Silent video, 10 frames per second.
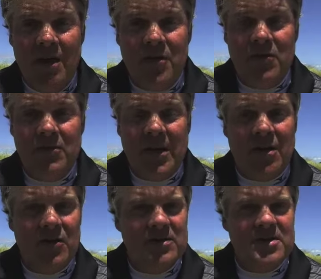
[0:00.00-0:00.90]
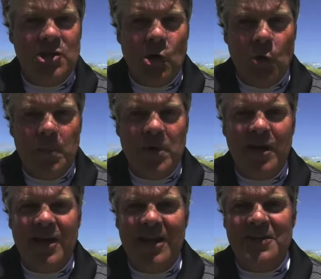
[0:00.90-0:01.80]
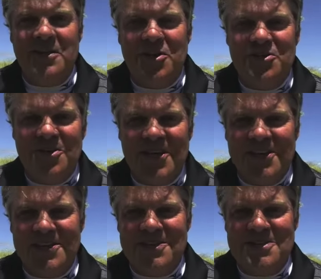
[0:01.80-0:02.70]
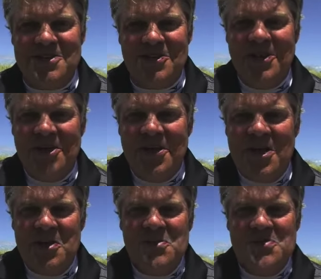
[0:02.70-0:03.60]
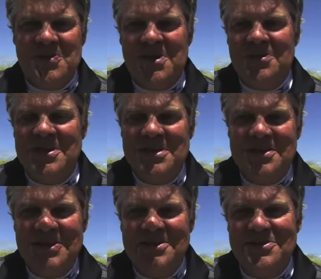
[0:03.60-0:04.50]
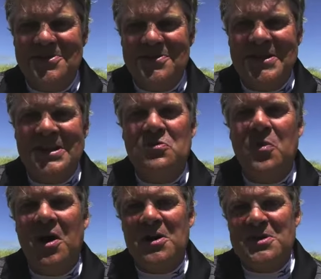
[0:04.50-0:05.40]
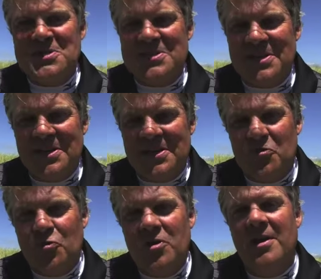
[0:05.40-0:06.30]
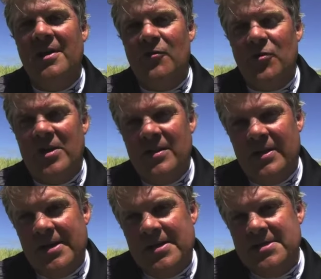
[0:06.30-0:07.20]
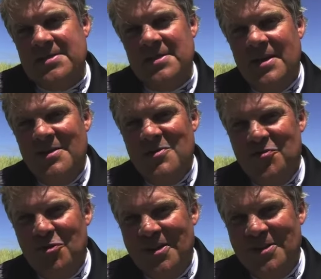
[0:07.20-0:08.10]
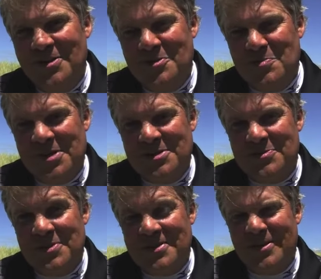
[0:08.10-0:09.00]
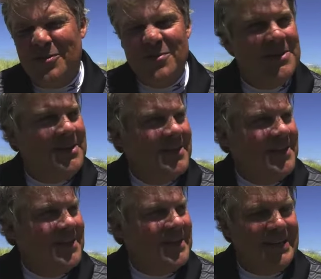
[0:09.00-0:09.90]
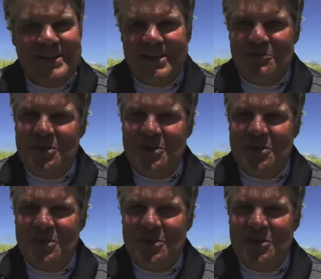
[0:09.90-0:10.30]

they are sloping and they're undulated, so you kind of need to think twice and really read the lines before you're hitting the putts, which kind of can